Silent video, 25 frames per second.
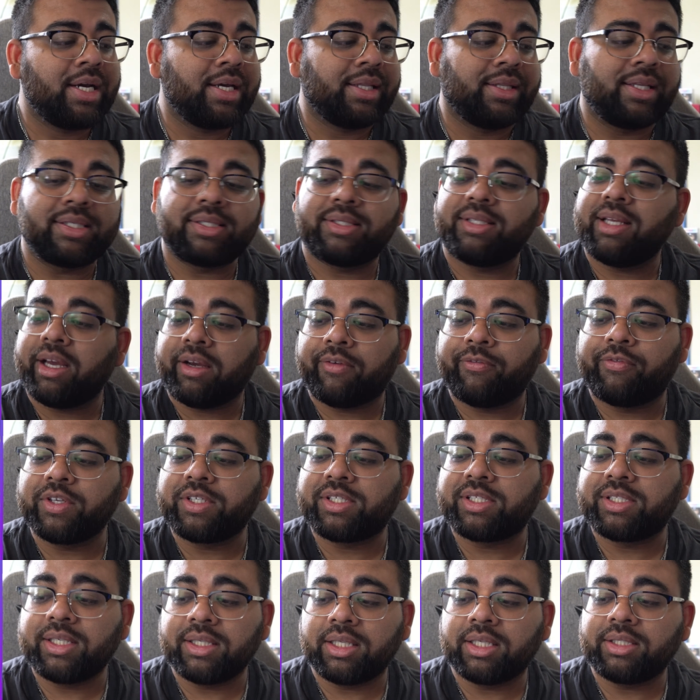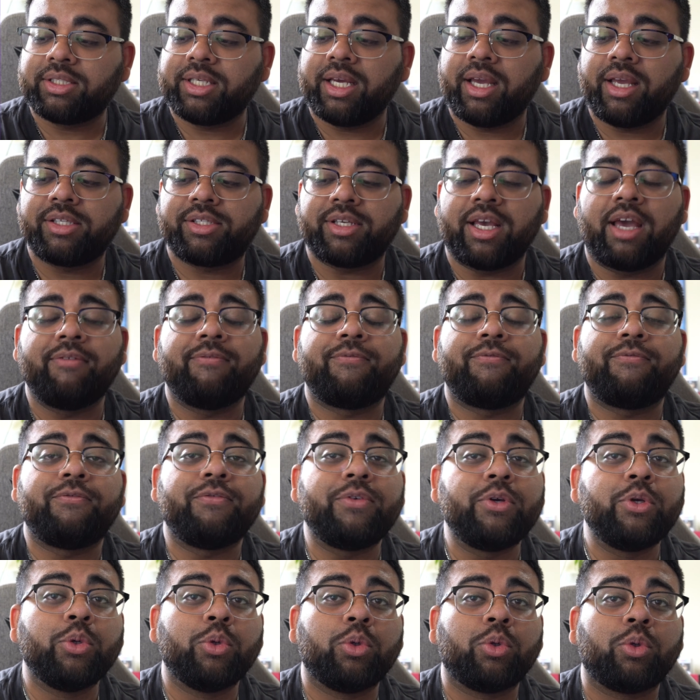This deck facilitates and
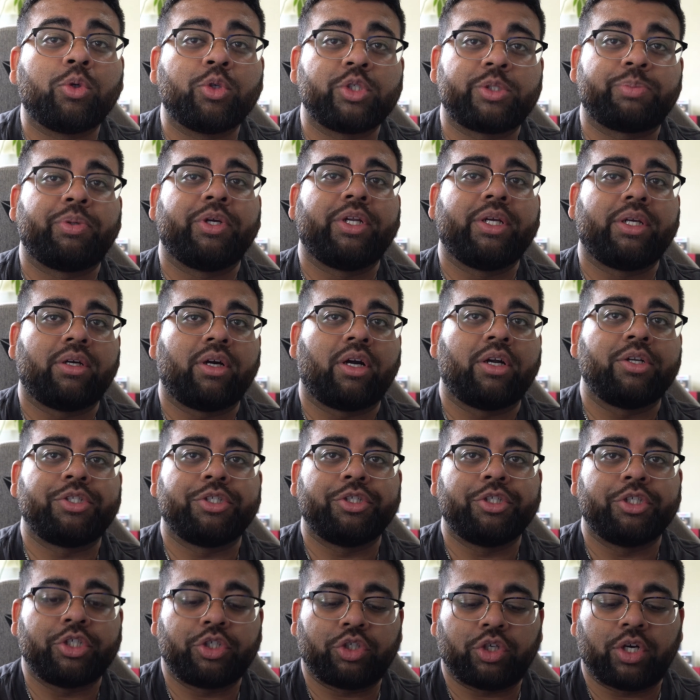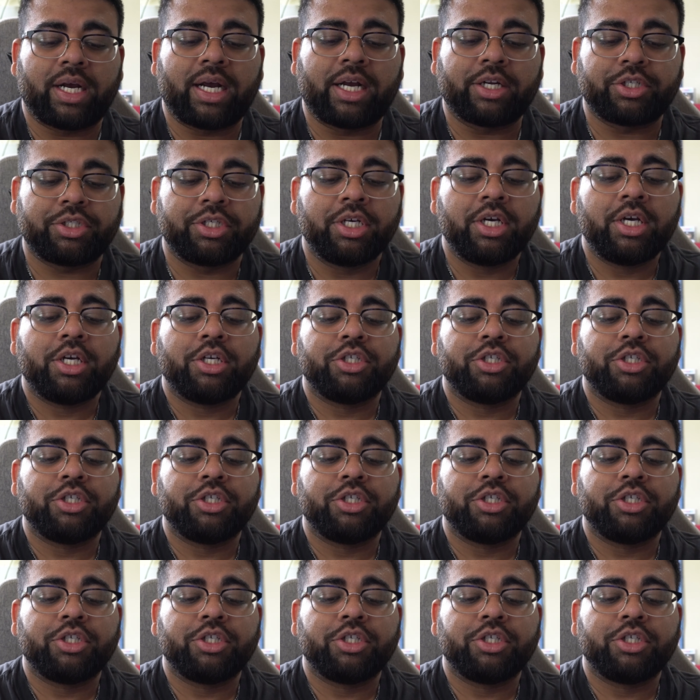fuels putting cards in your trash.